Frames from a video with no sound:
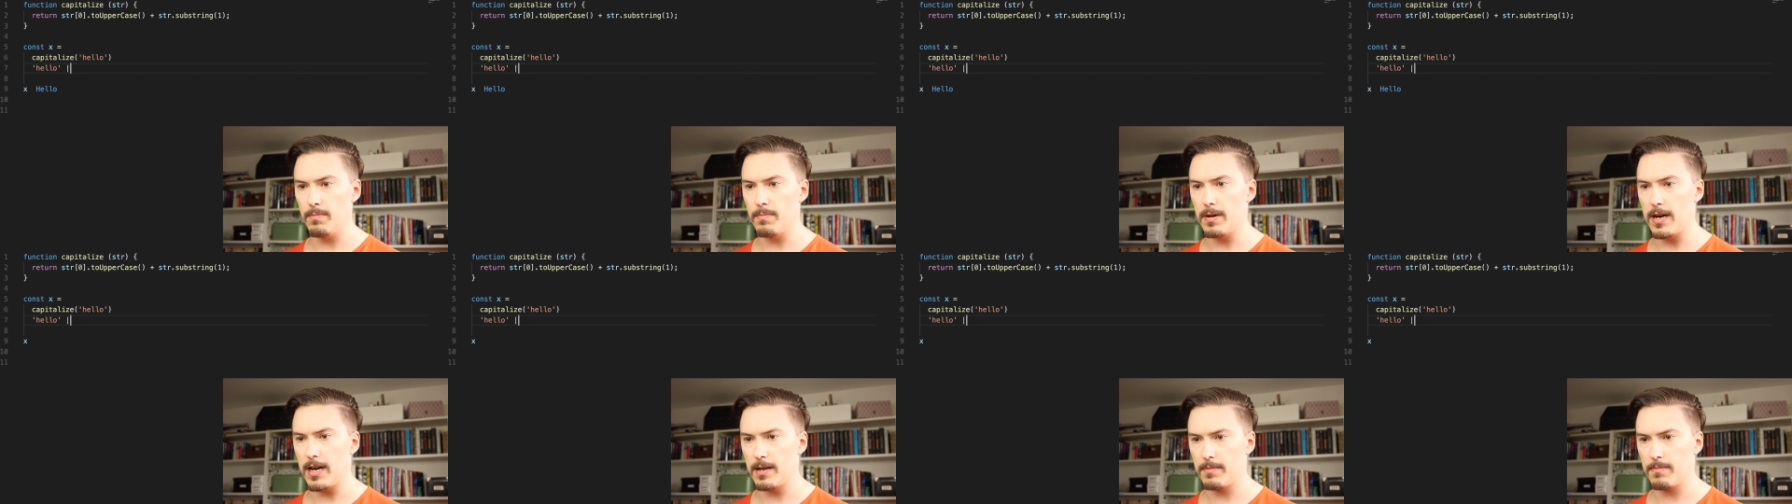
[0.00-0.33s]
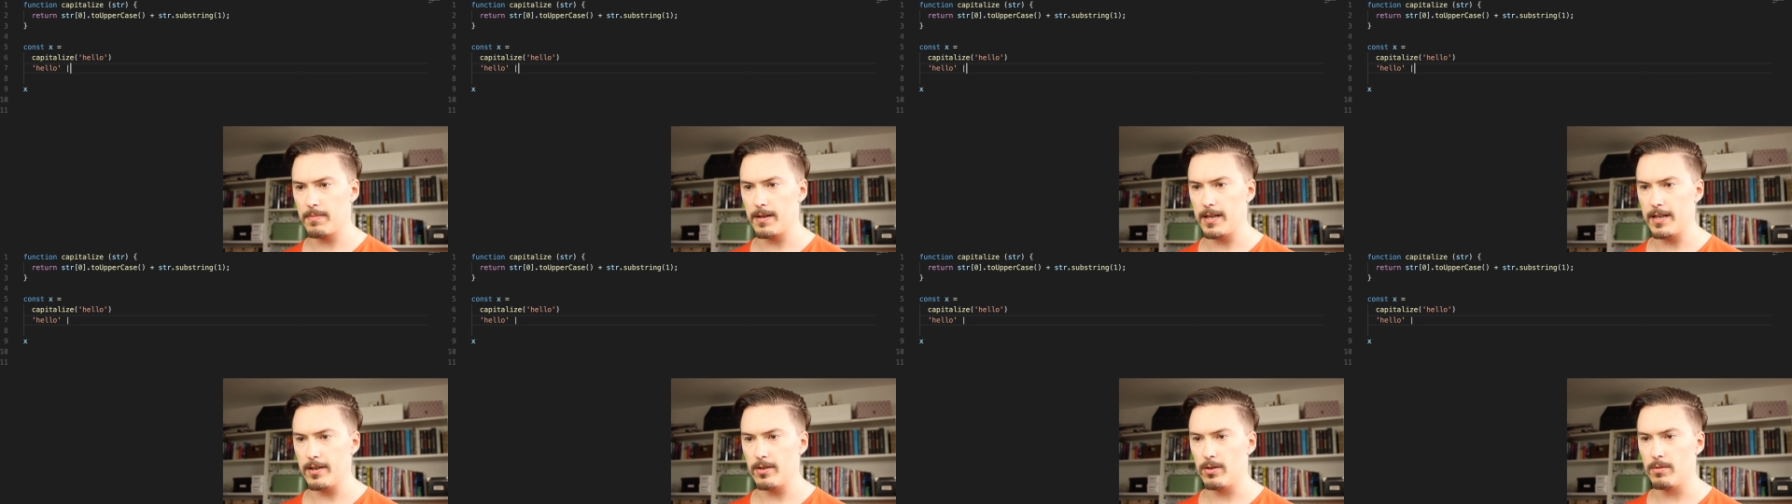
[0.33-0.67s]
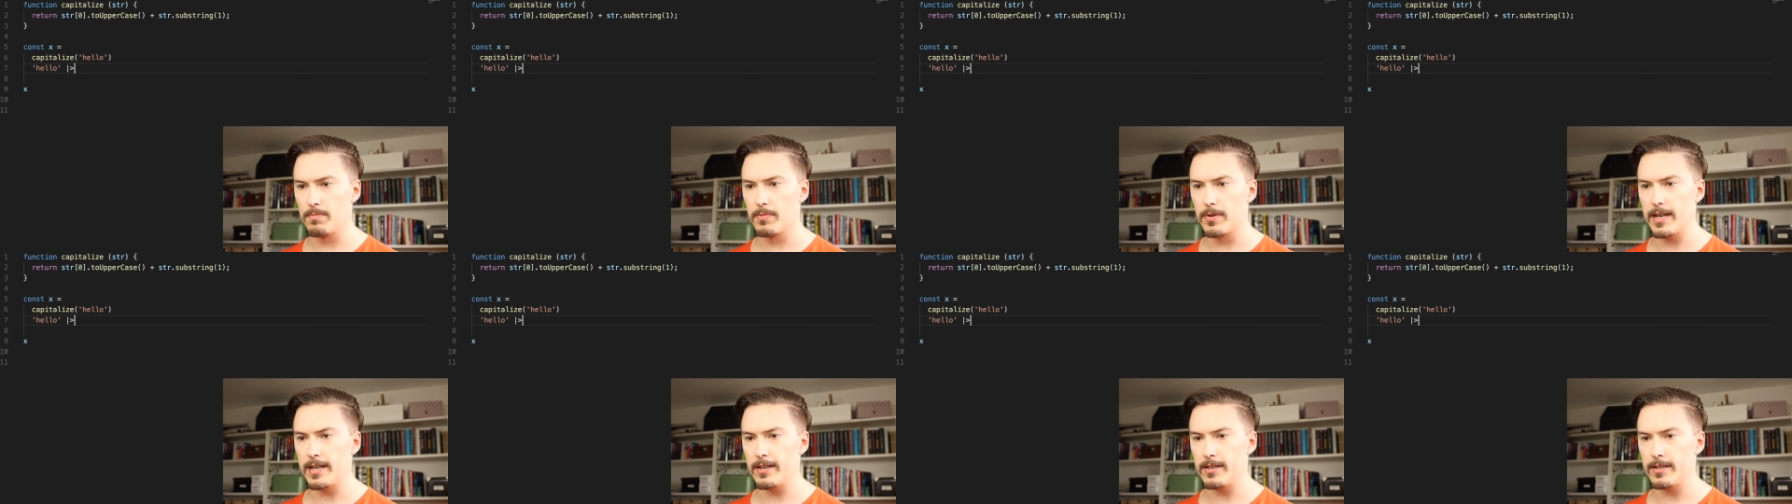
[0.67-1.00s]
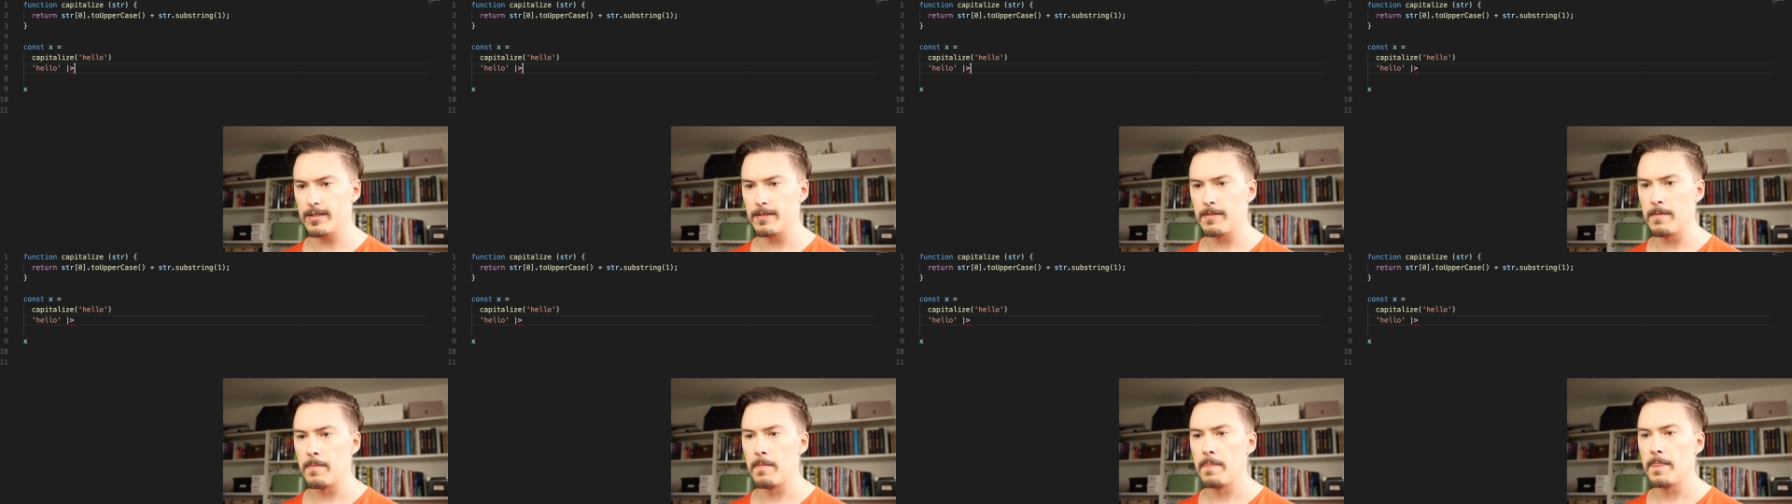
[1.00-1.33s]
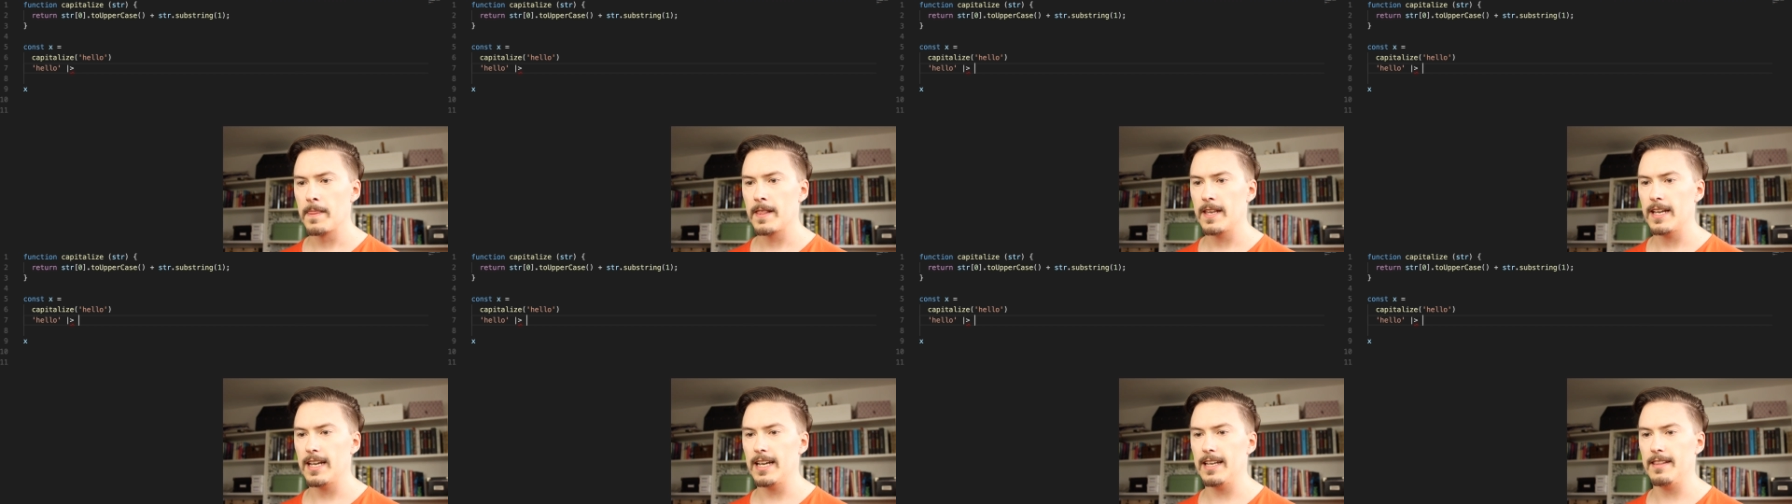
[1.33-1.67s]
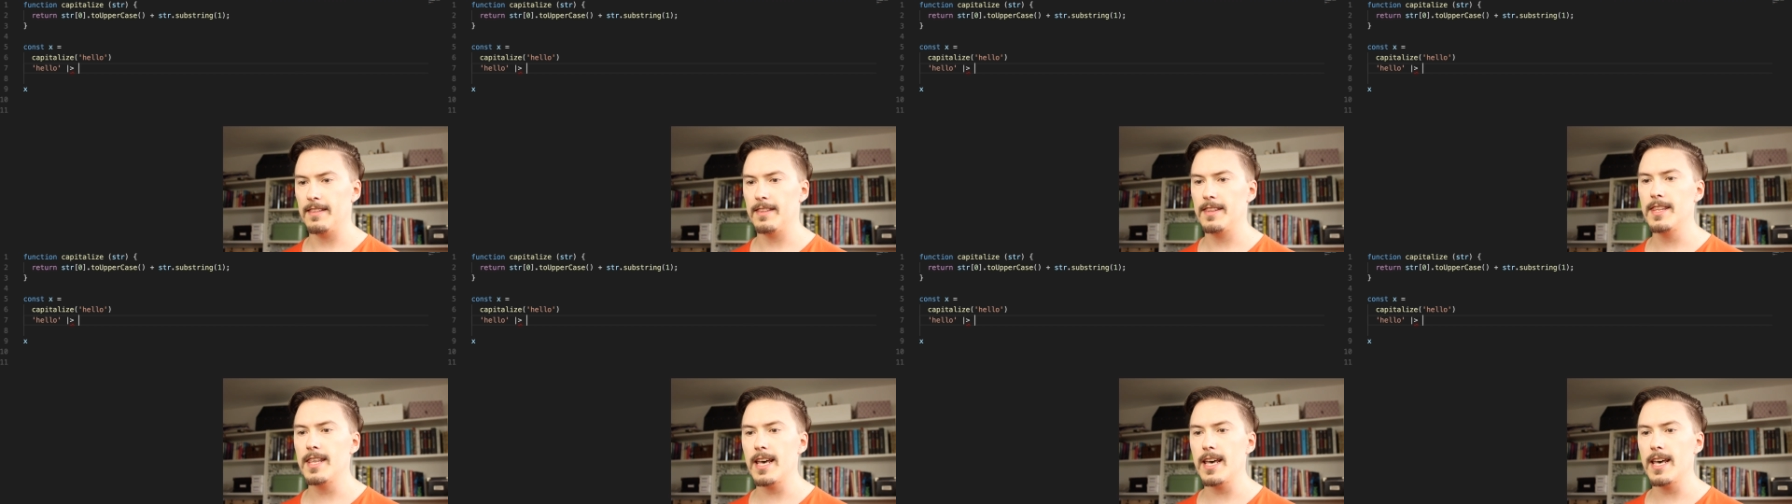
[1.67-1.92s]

pipeline operator, and